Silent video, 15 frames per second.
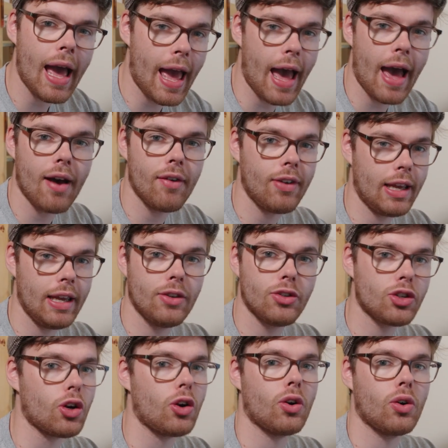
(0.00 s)
have
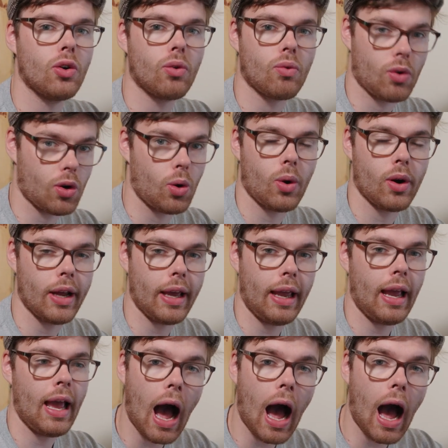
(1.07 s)
internal recording.